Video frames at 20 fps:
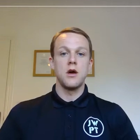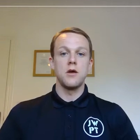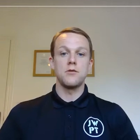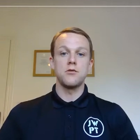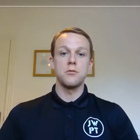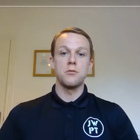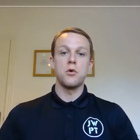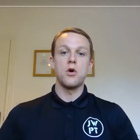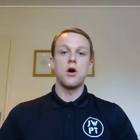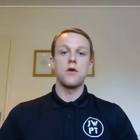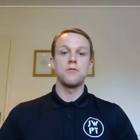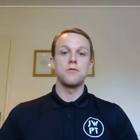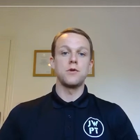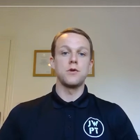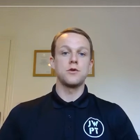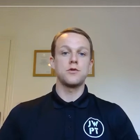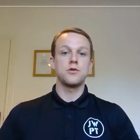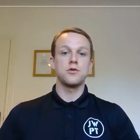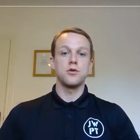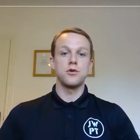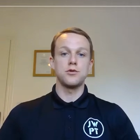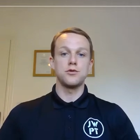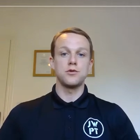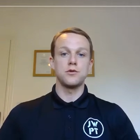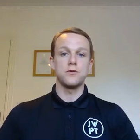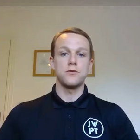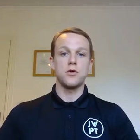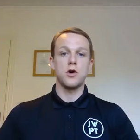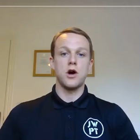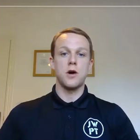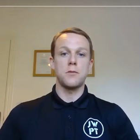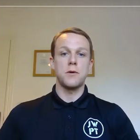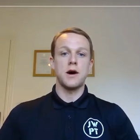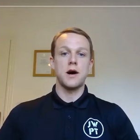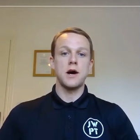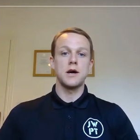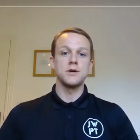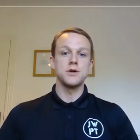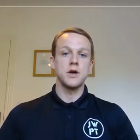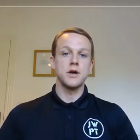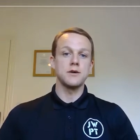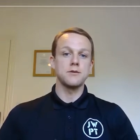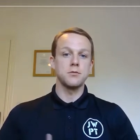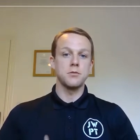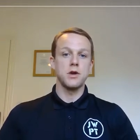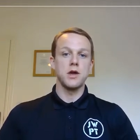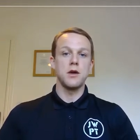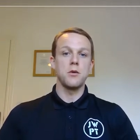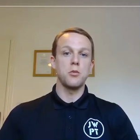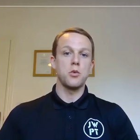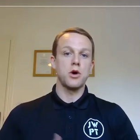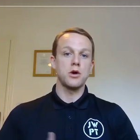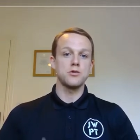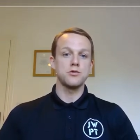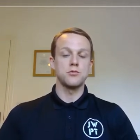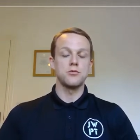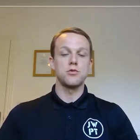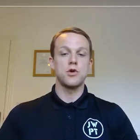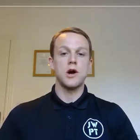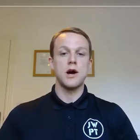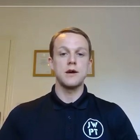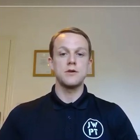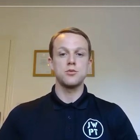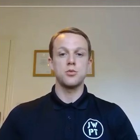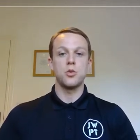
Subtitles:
some more obvious sources of carbohydrates, some quinoa, some rice,